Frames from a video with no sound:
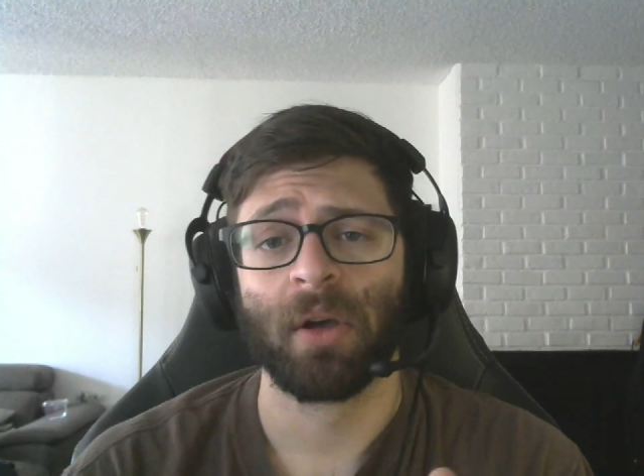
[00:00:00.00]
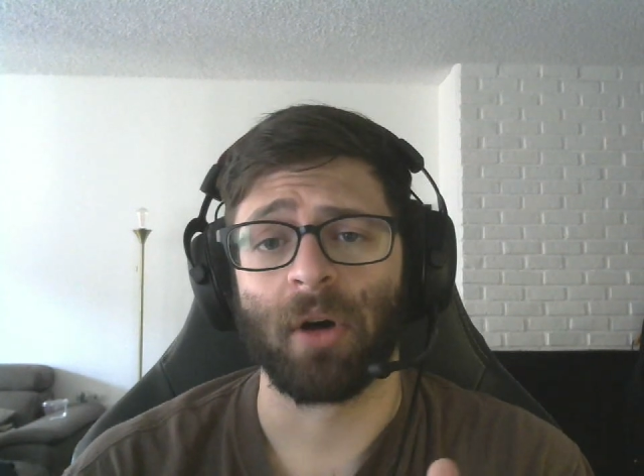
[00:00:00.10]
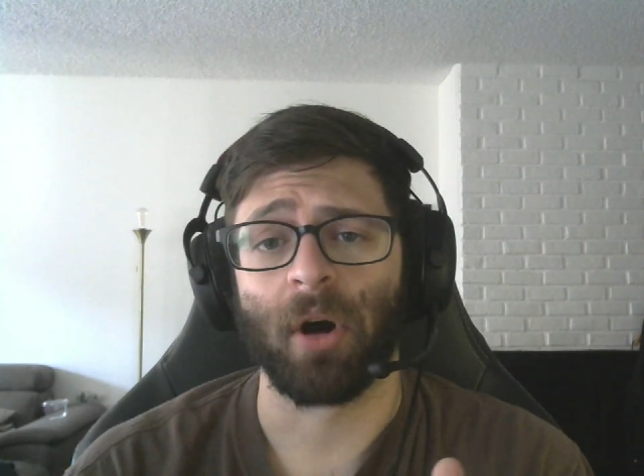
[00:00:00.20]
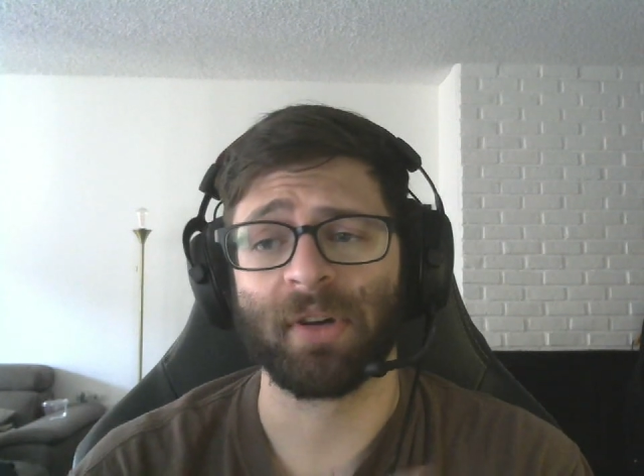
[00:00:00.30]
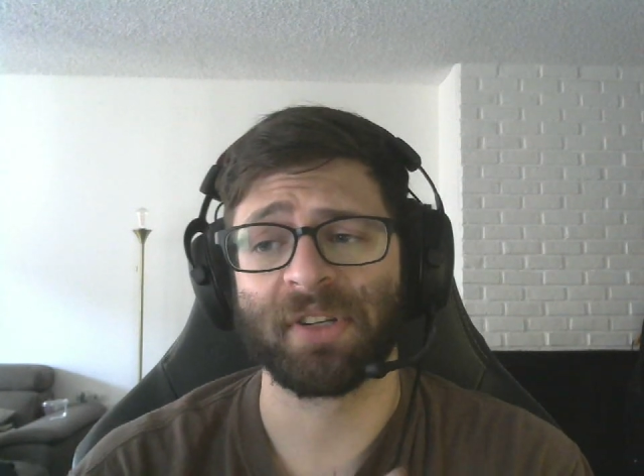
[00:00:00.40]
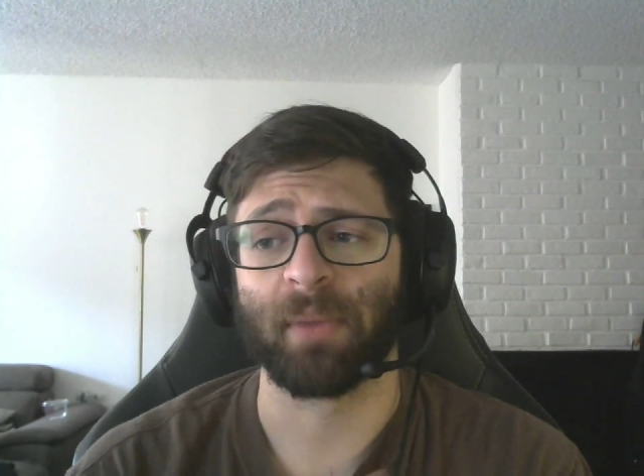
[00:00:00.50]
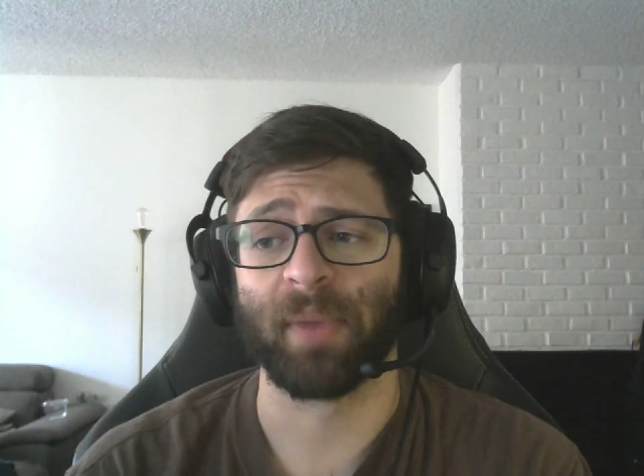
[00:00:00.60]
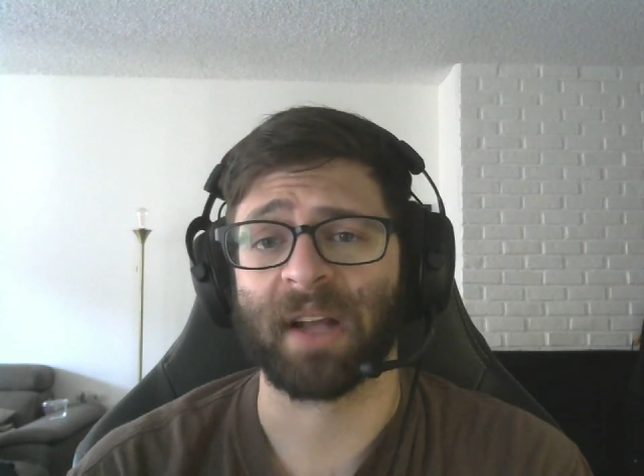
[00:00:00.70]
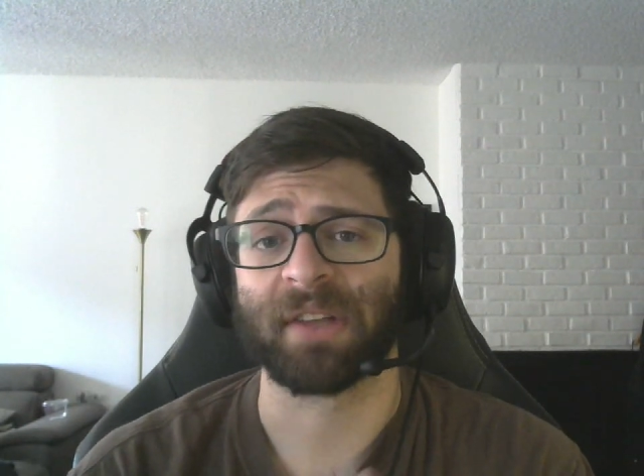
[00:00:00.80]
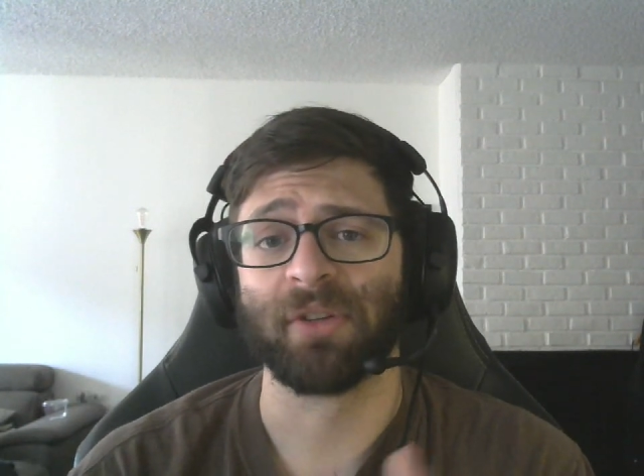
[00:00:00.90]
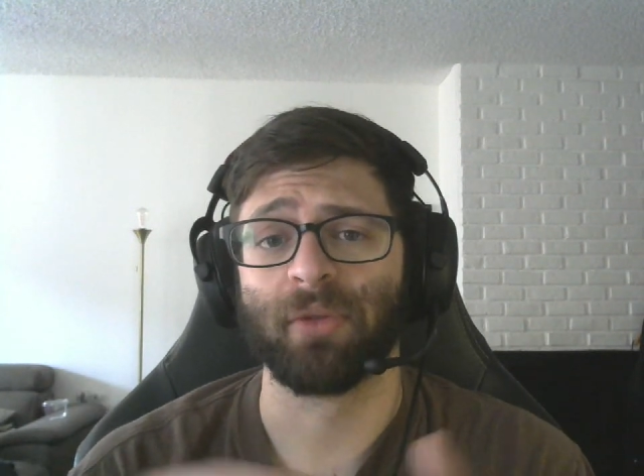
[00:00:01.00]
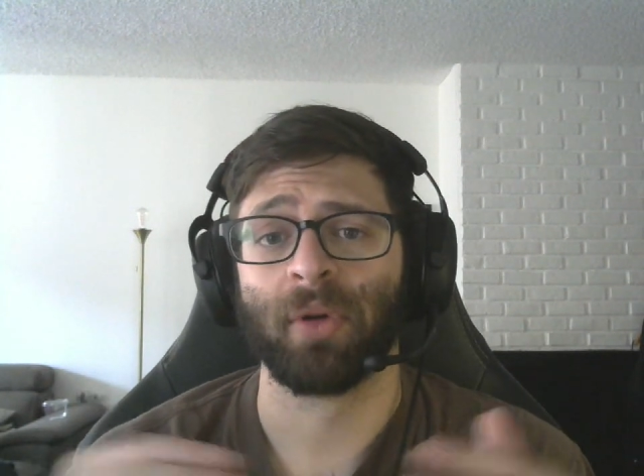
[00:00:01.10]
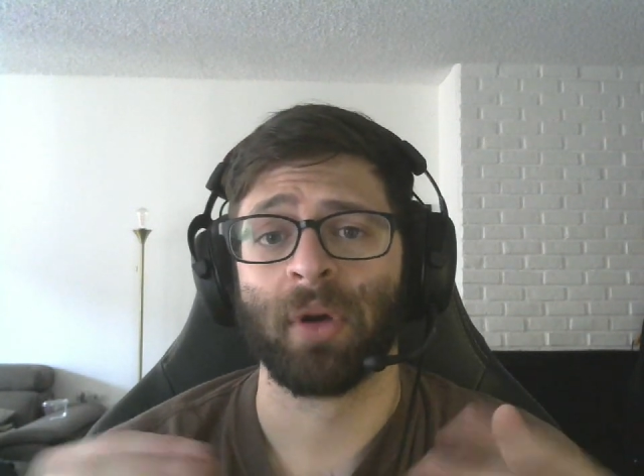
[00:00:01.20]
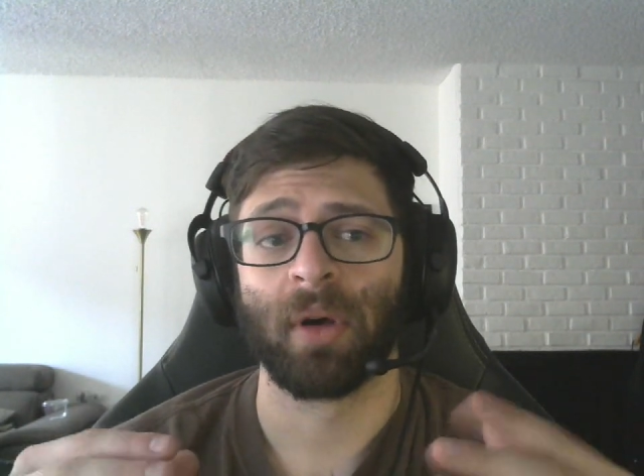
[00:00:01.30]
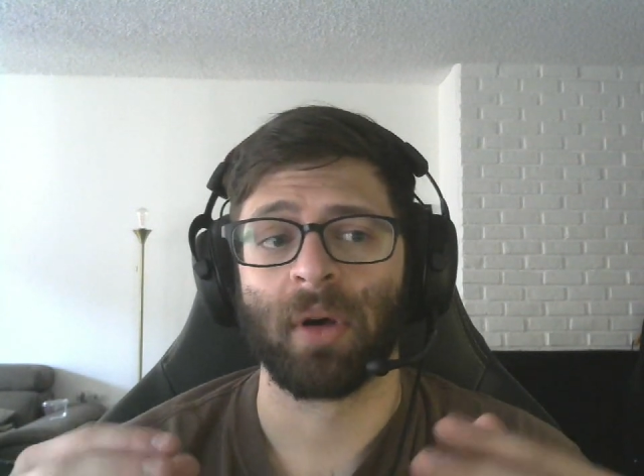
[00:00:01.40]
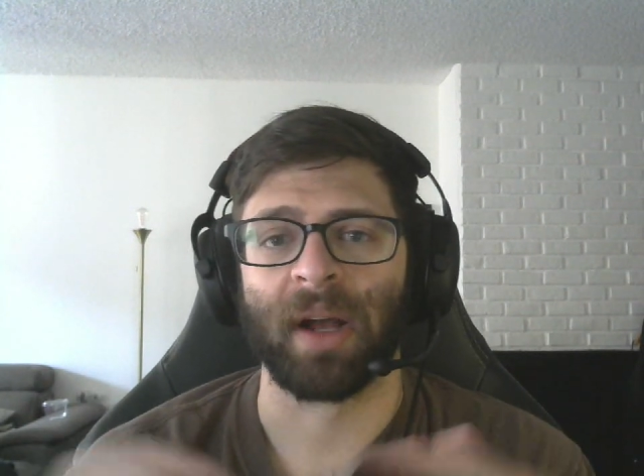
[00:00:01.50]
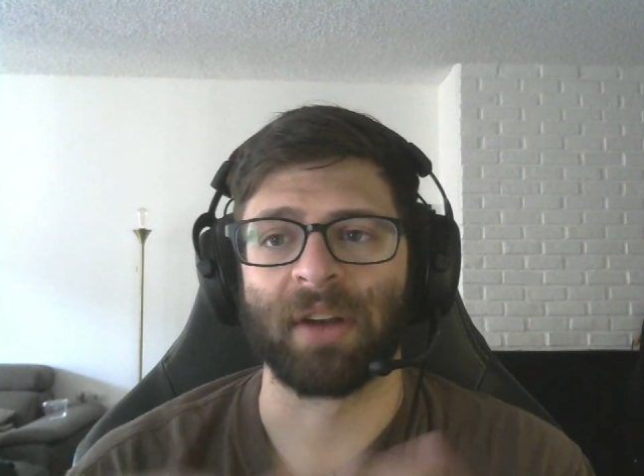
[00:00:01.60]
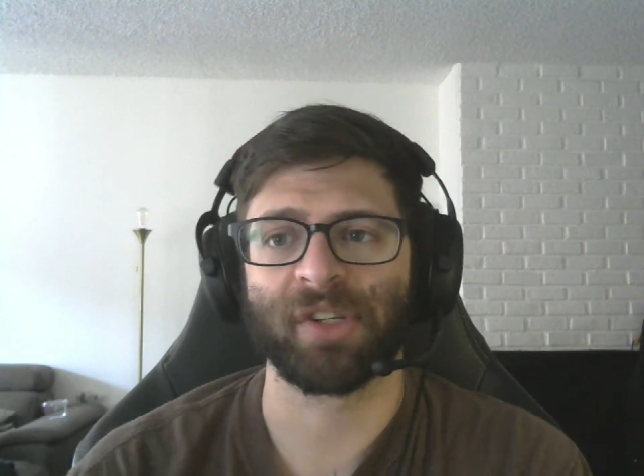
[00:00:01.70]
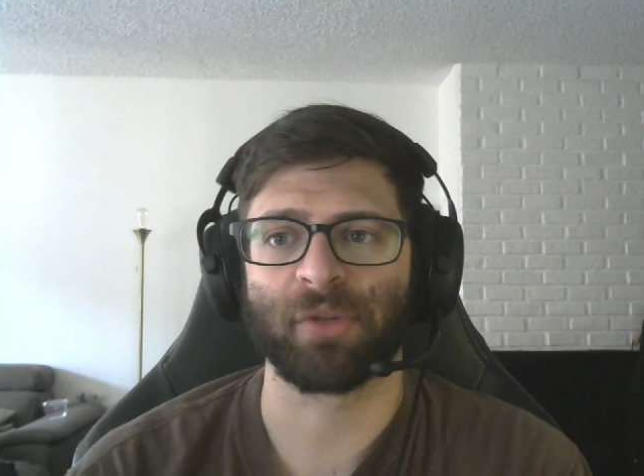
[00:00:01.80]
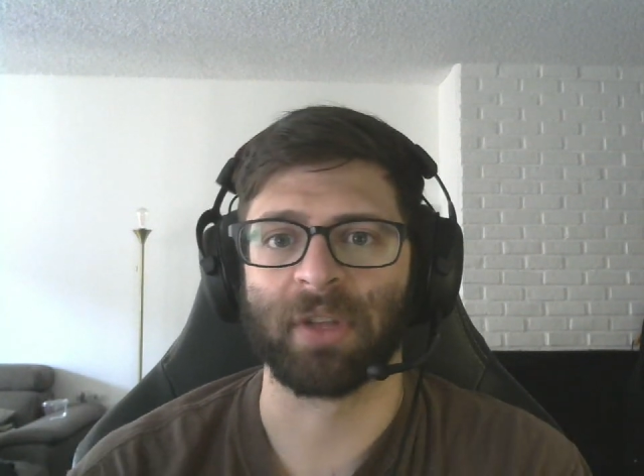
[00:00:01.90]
always come back to how does this